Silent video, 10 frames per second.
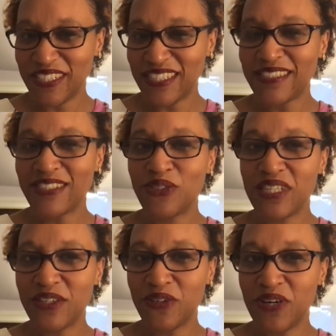right? So
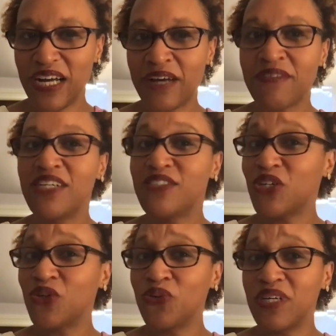then you don't have.
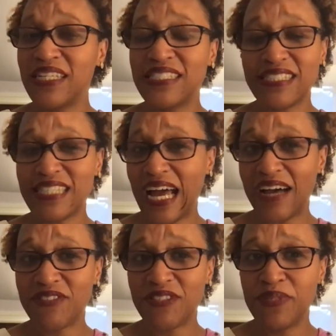So it doesn't
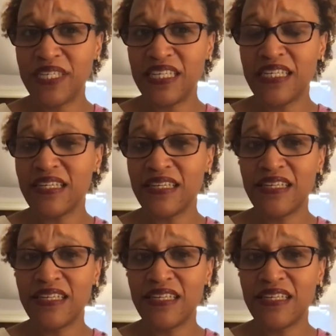have to be,